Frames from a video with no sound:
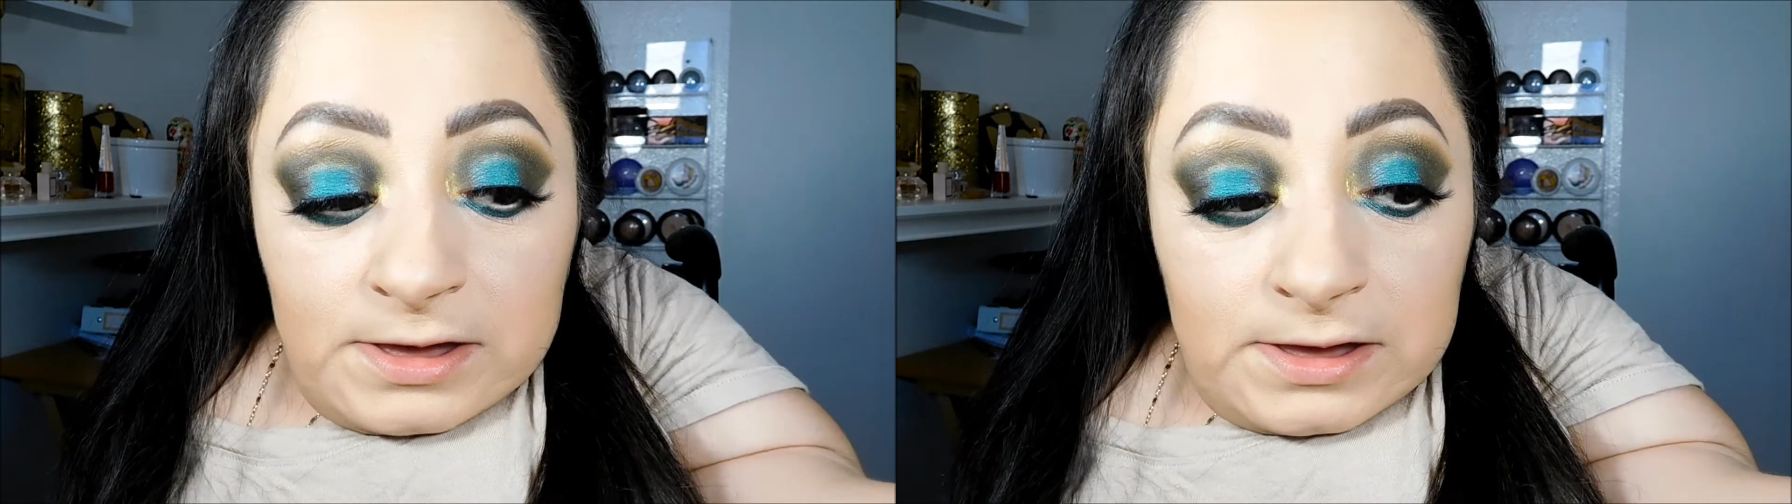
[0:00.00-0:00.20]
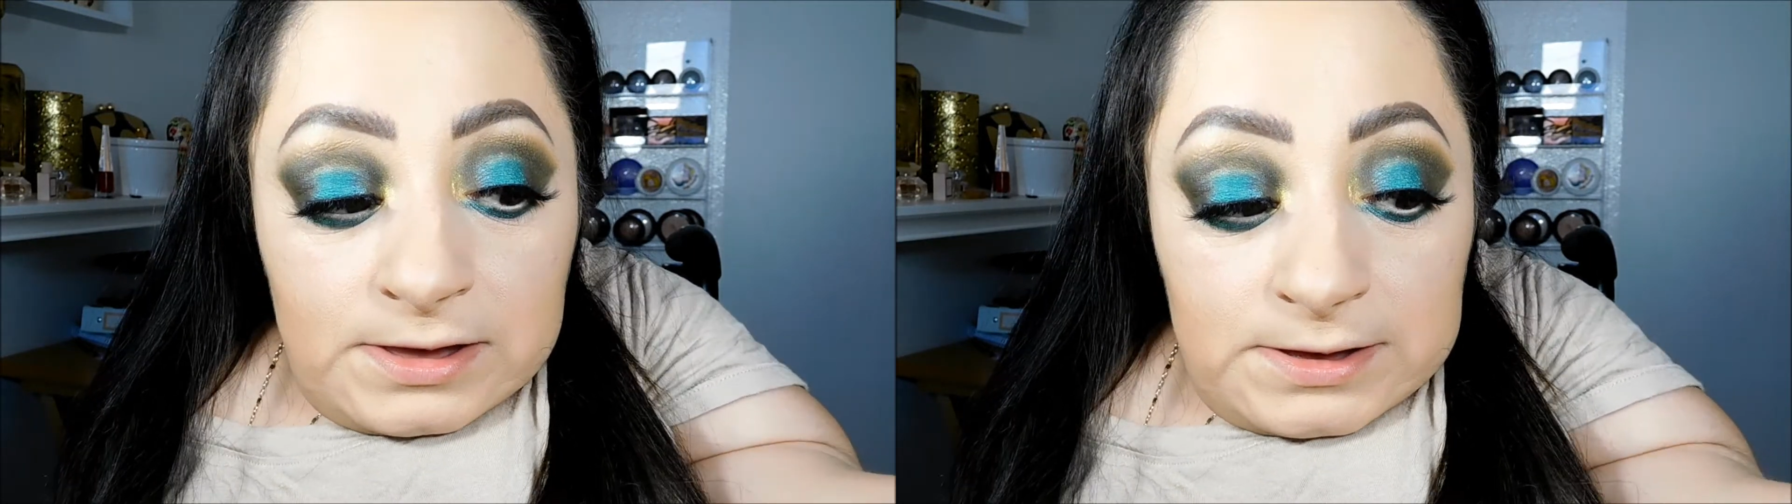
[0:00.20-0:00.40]

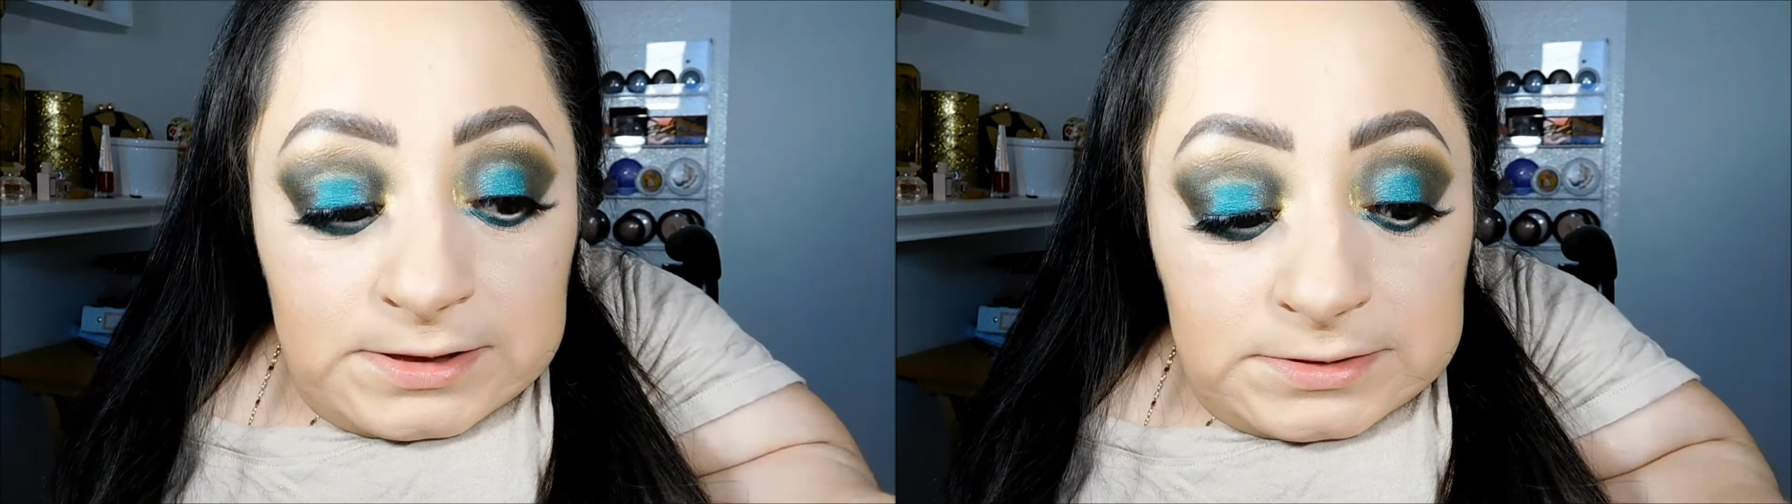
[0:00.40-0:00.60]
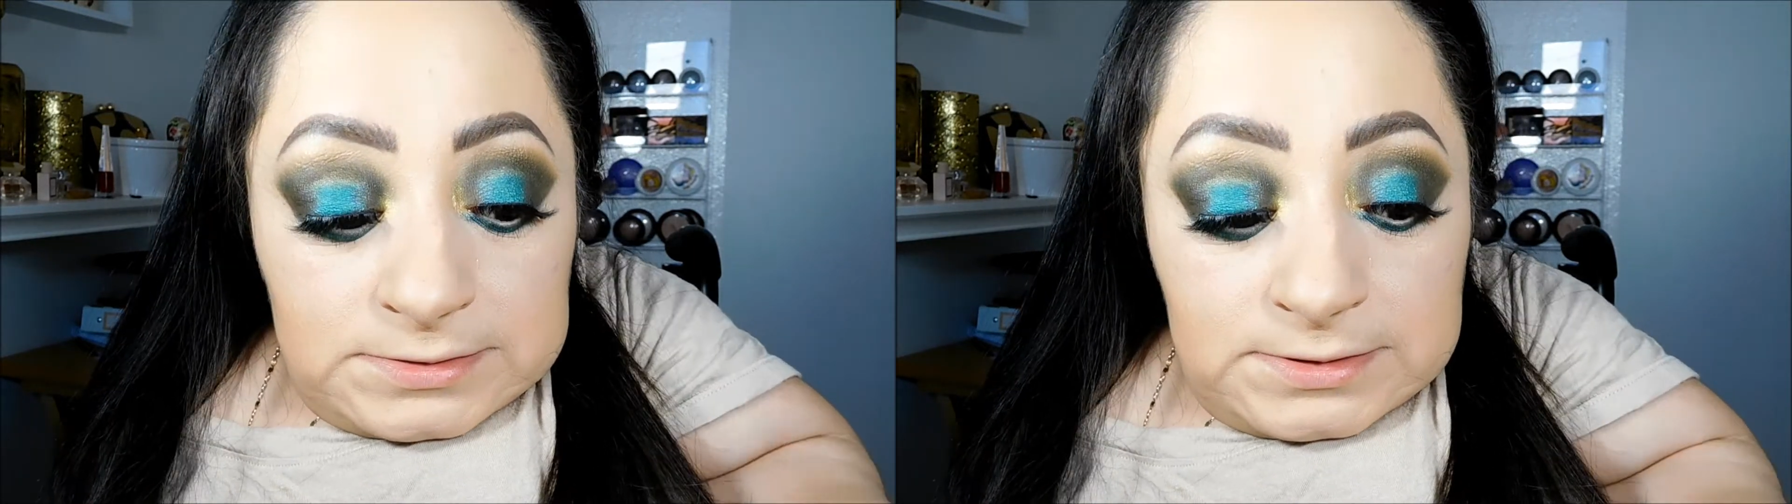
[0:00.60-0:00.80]

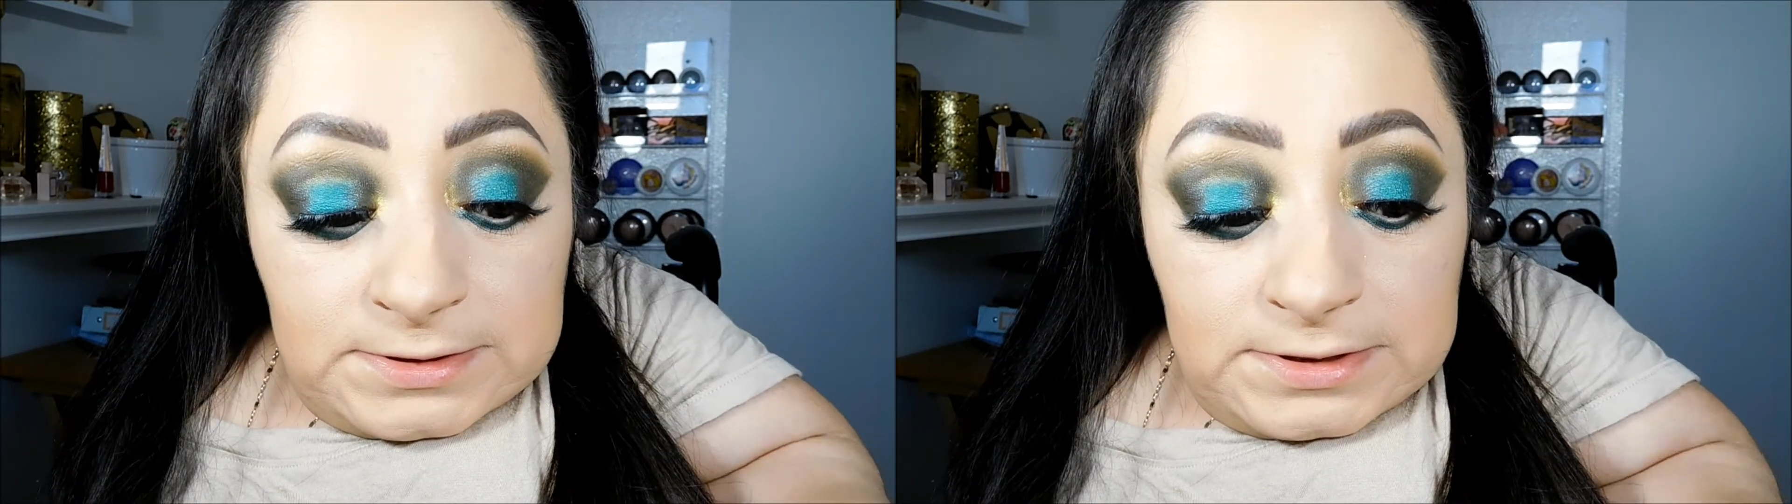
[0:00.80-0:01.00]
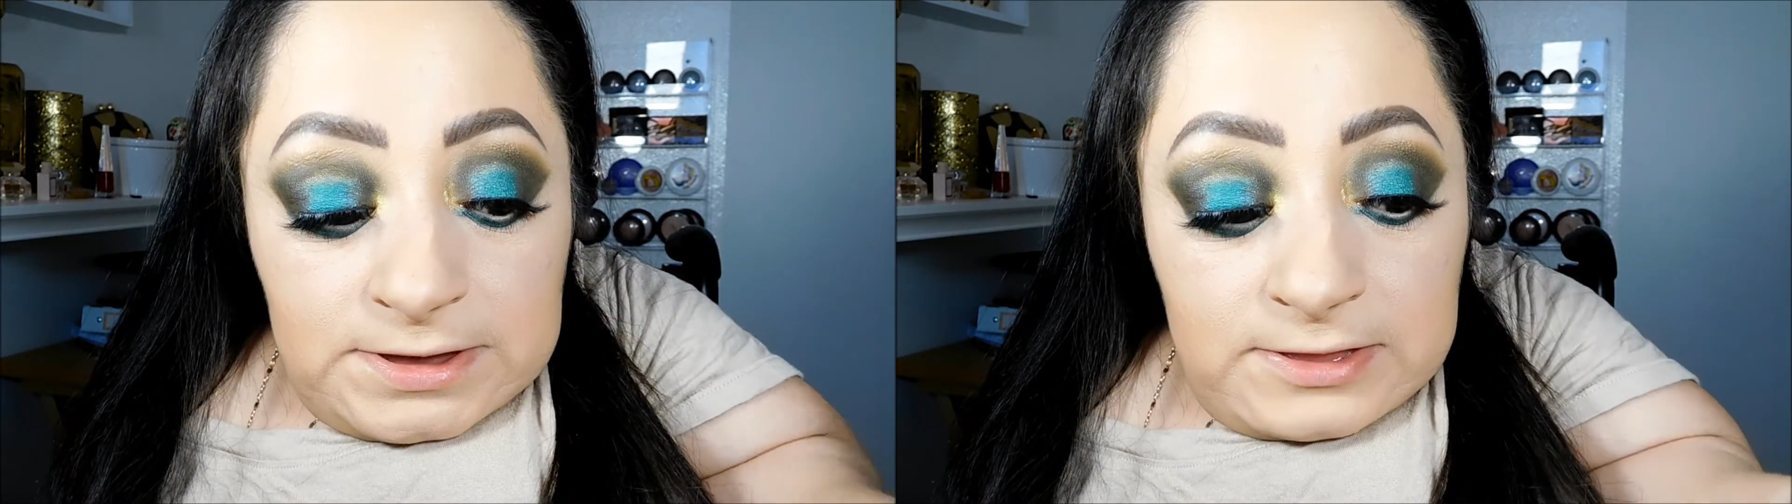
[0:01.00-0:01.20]
And
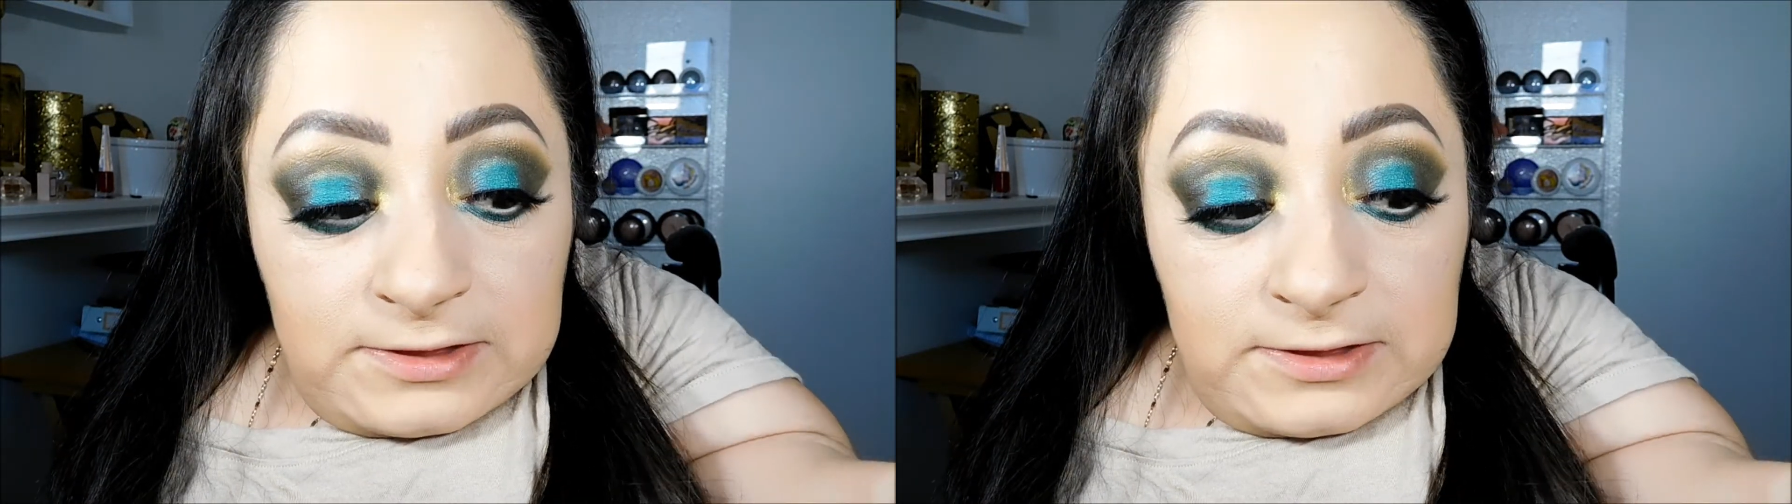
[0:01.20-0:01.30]
yeah,